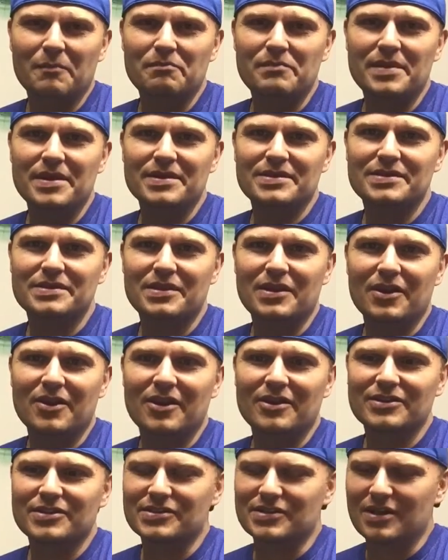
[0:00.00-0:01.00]
miss
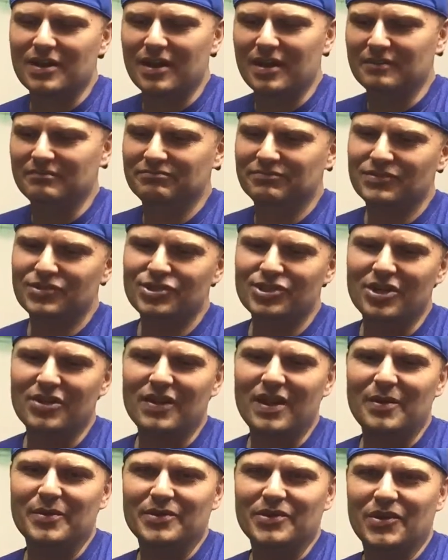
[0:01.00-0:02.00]
there. I just thought I'd
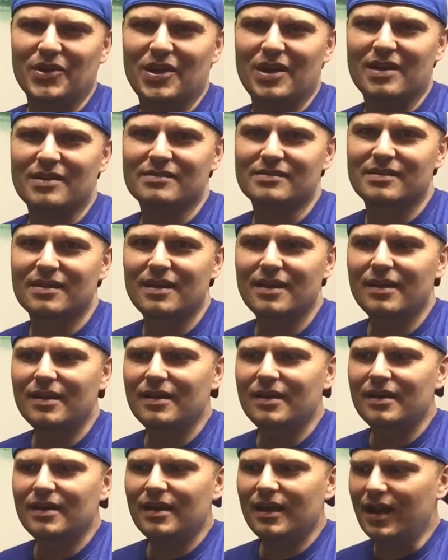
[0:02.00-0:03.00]
share that with you guys.
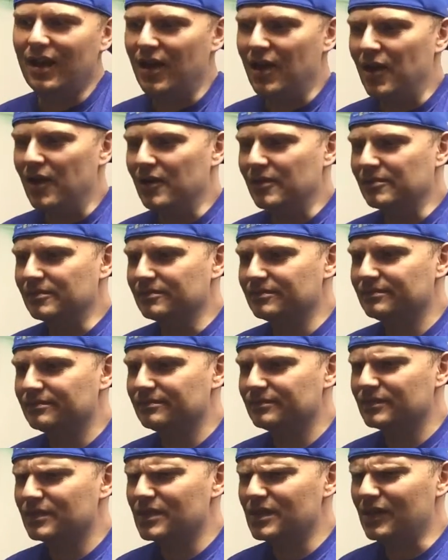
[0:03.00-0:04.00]

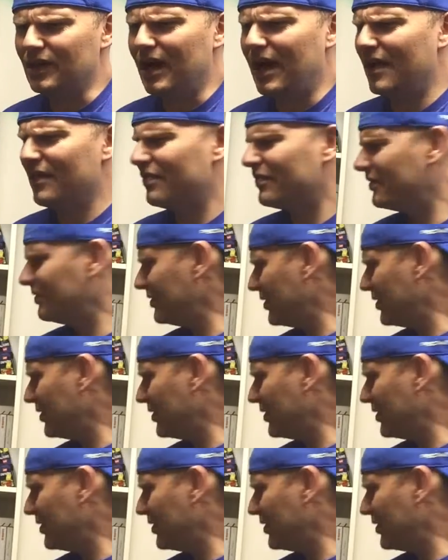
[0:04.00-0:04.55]
See, I